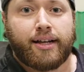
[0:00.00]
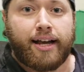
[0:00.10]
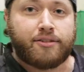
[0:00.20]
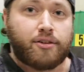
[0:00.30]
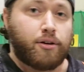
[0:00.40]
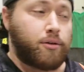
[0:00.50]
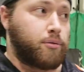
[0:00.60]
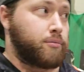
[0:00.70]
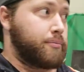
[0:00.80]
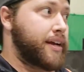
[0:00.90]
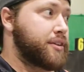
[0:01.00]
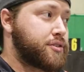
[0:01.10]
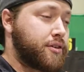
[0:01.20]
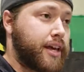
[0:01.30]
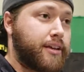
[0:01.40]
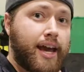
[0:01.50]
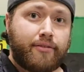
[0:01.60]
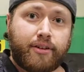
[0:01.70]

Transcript: And so making sure that you have